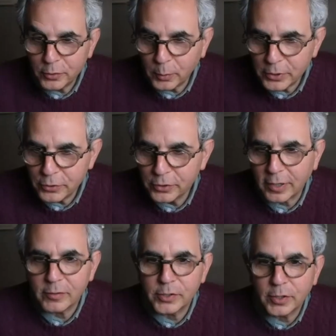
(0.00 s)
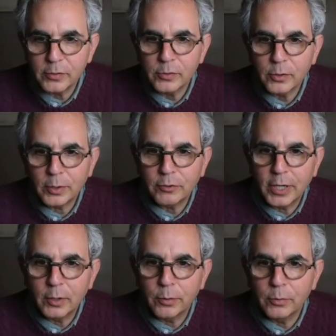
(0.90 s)
of questions all of a sudden, so I'll try
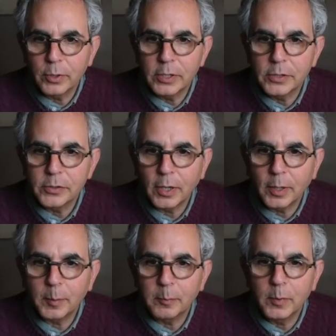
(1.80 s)
and go through these. Um,